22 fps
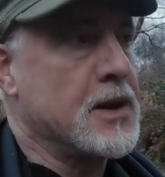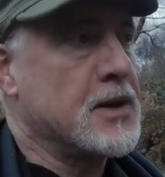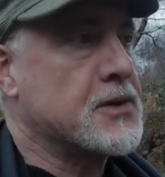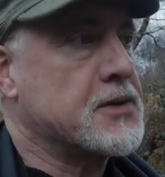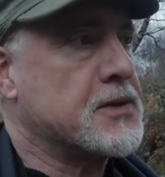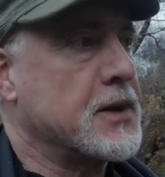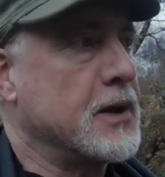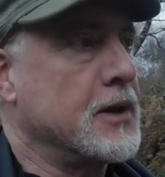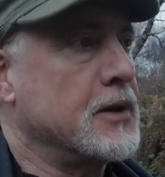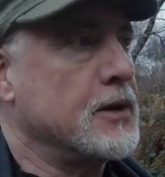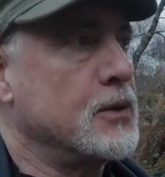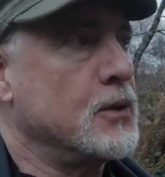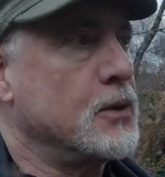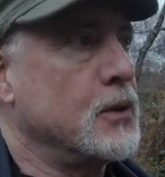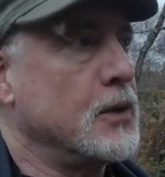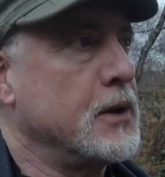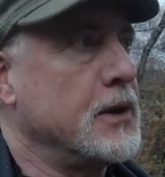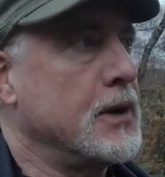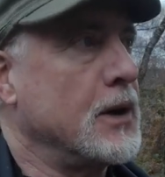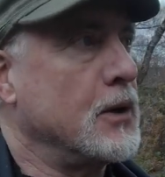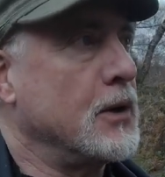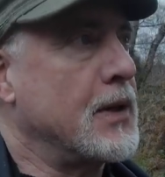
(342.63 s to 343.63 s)
So
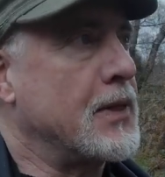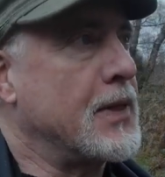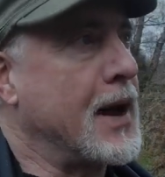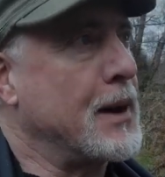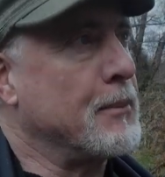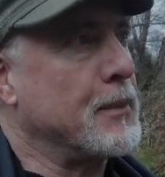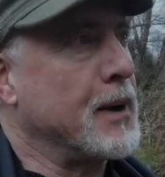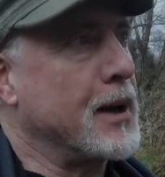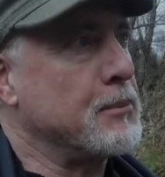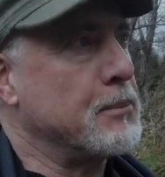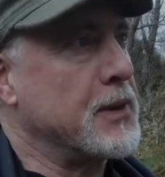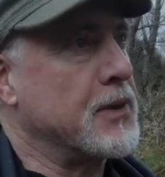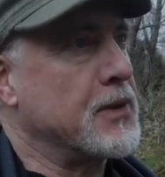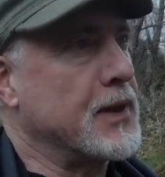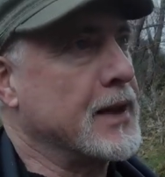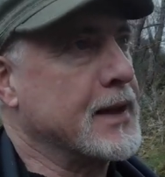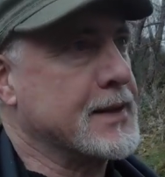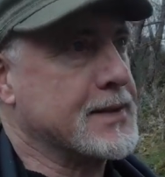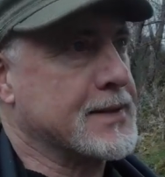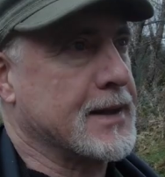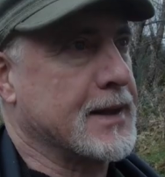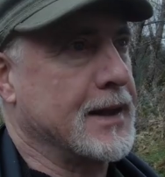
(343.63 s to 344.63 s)
you know, that might be
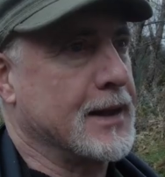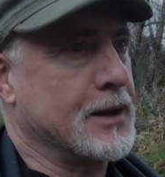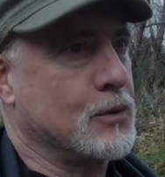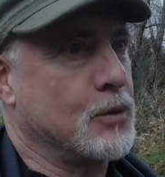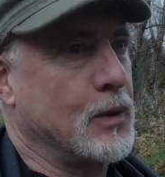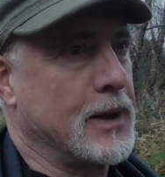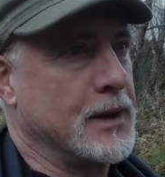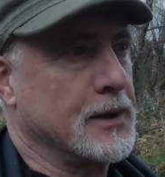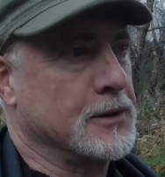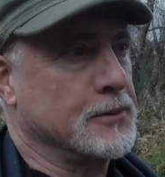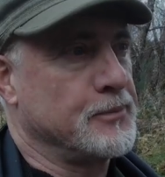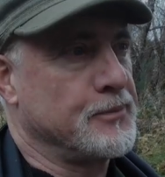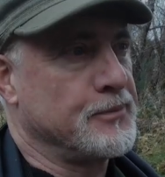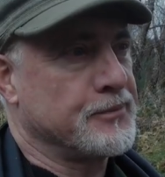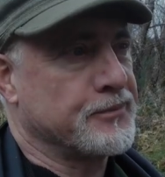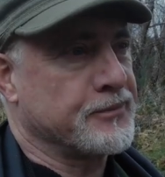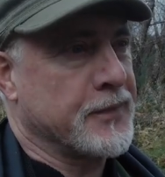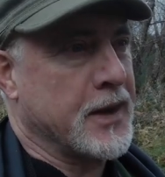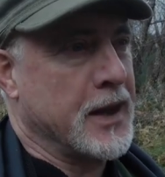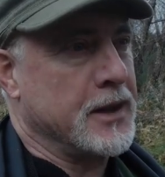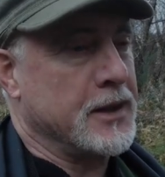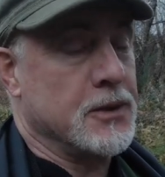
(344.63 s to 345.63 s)
things like well
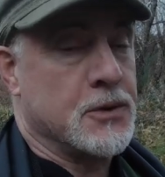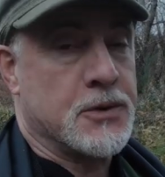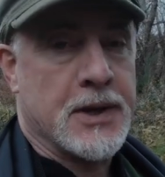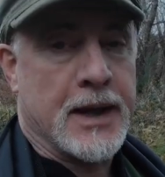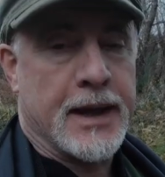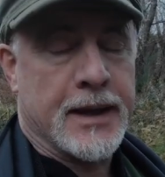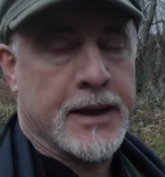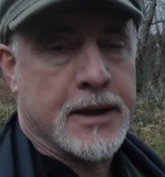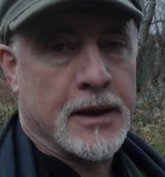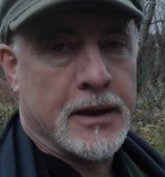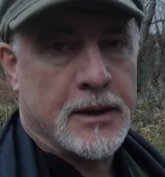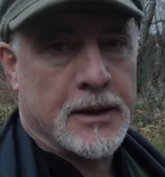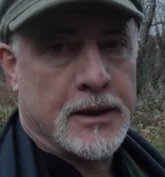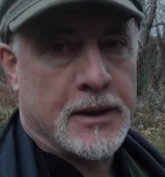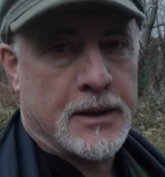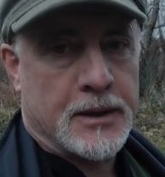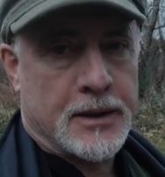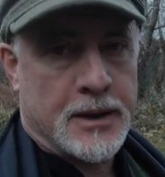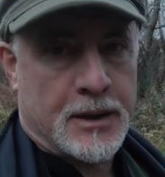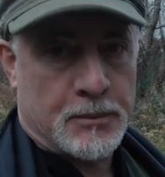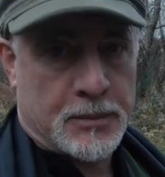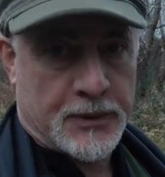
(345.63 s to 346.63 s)
you take a,
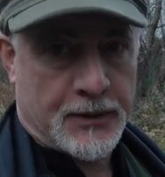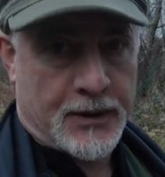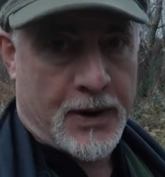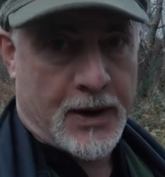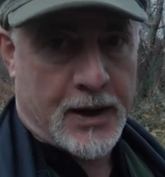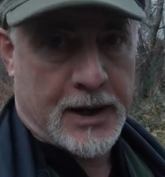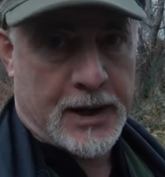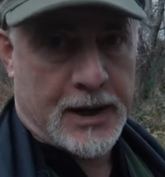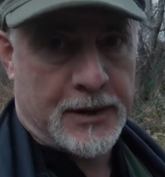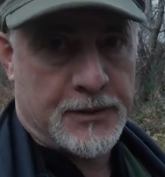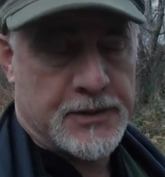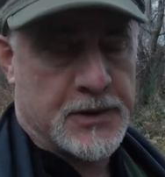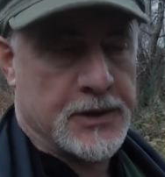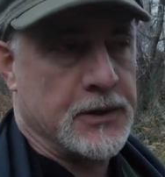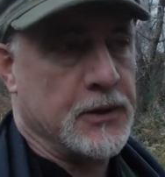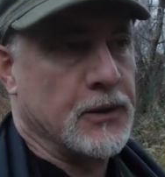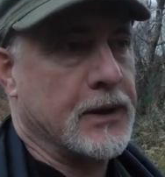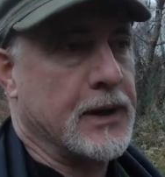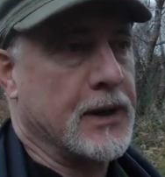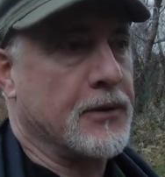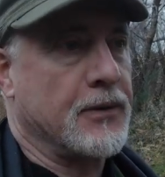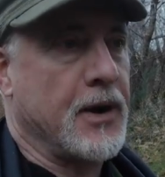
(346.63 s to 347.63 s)
a number of hives and
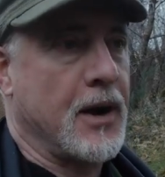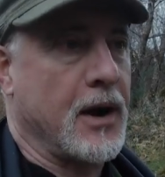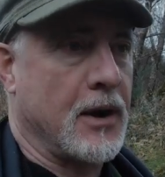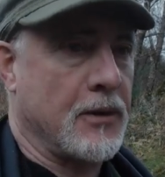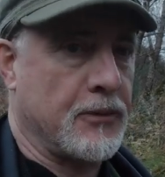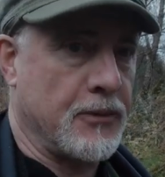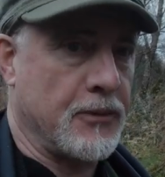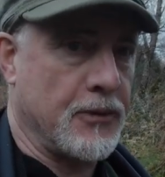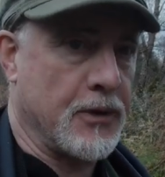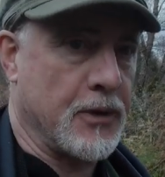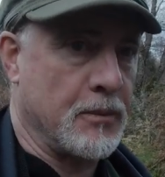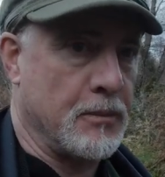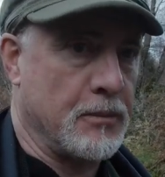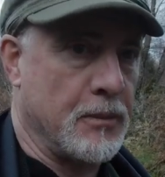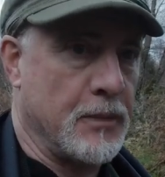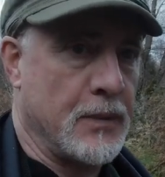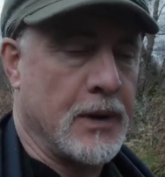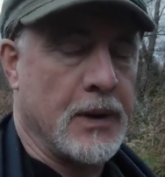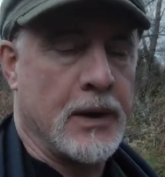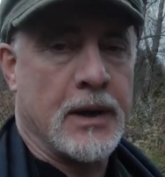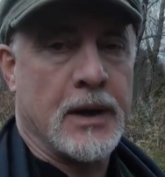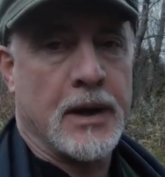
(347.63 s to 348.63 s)
you give half of them
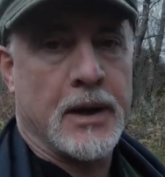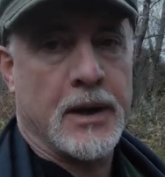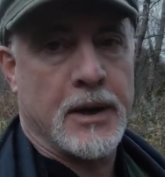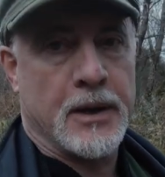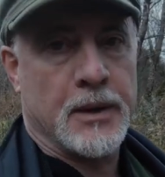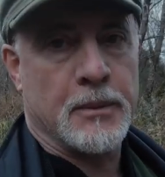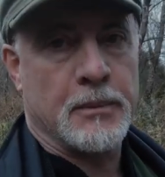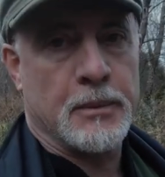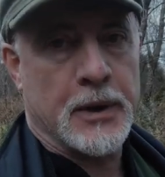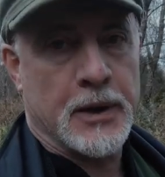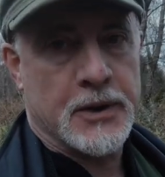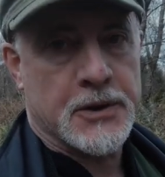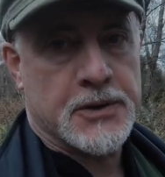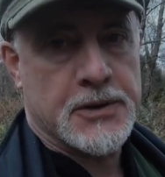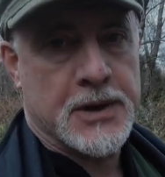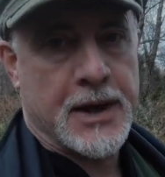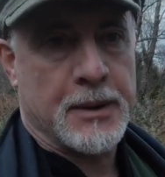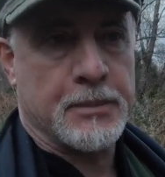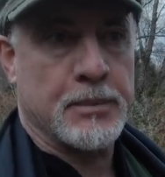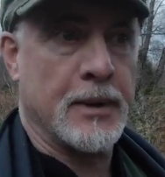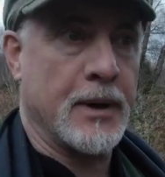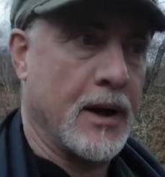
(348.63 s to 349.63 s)
uh, birch
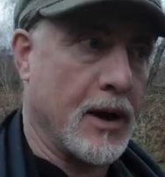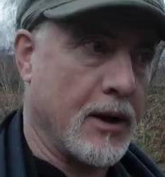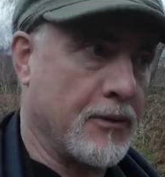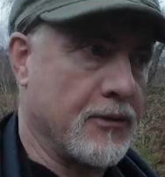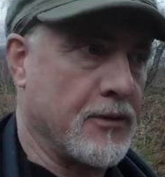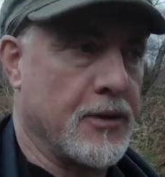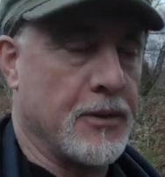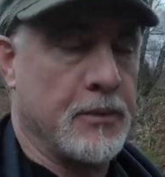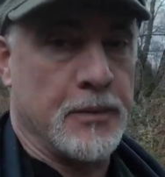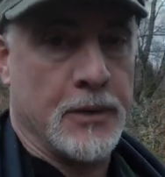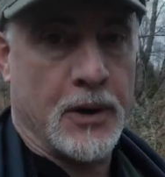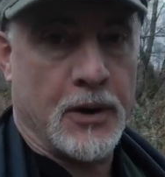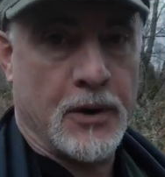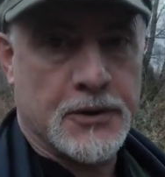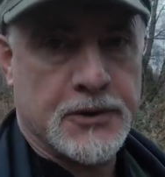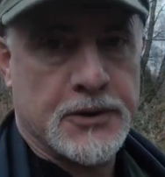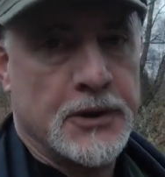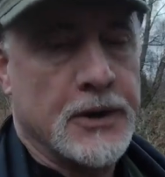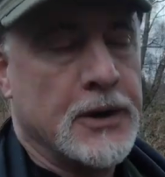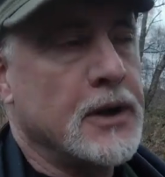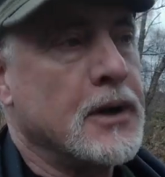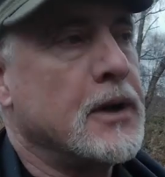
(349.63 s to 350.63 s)
sap and half of them
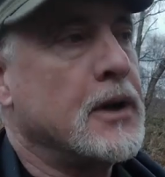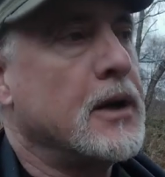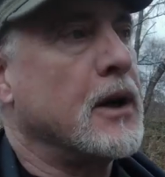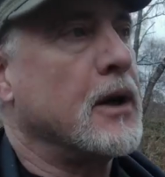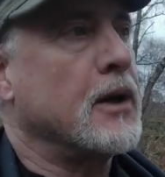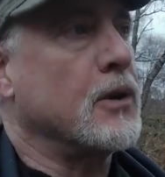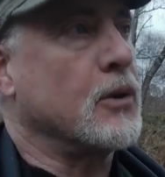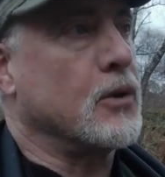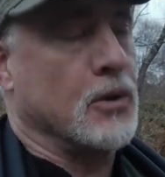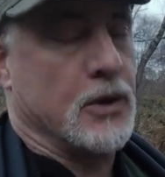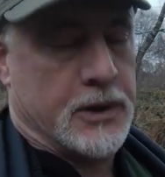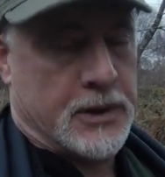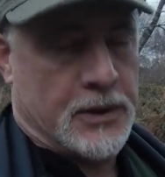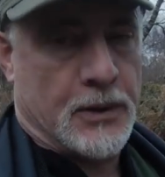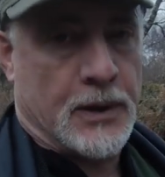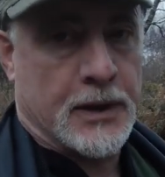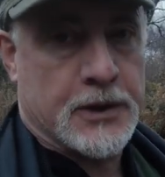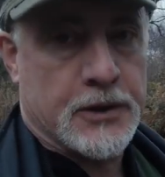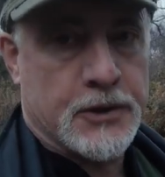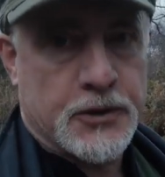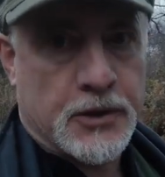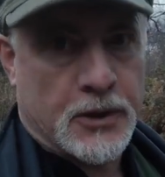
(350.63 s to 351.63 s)
not, or you know a
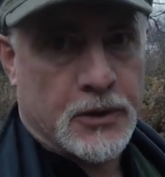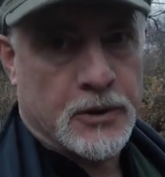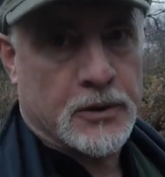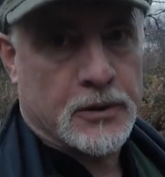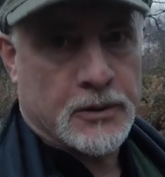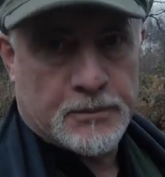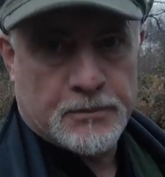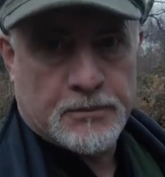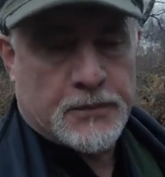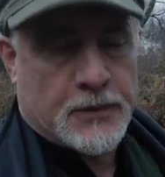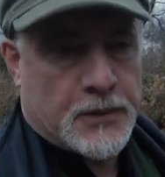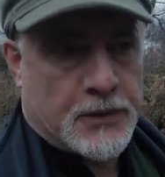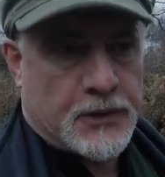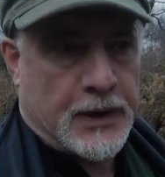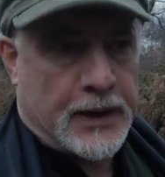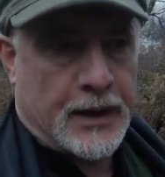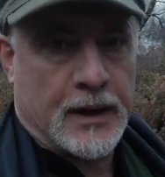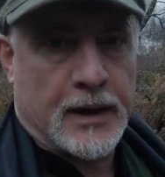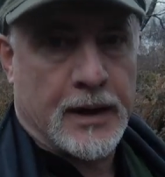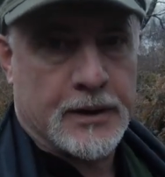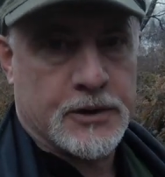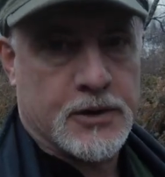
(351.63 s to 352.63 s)
control
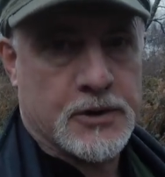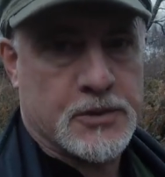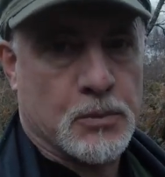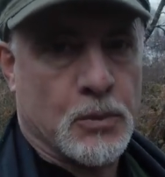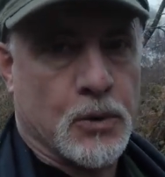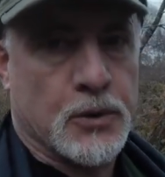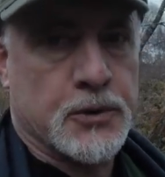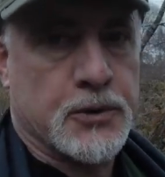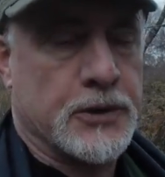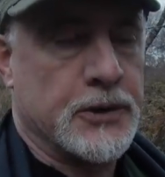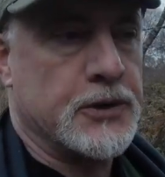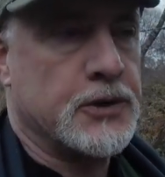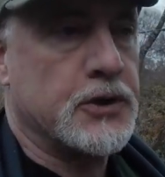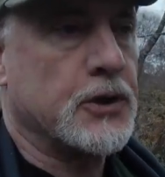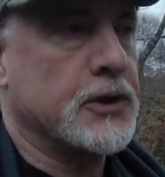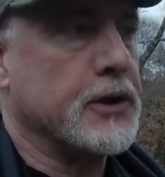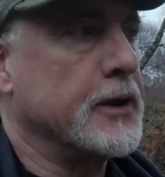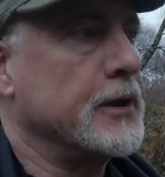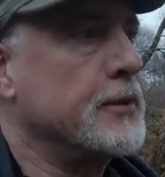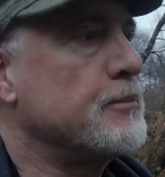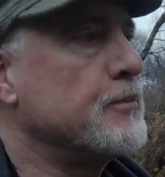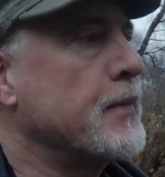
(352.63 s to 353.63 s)
thing like just water and
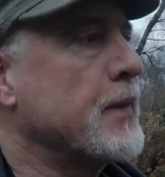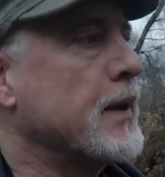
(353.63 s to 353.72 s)
sugar.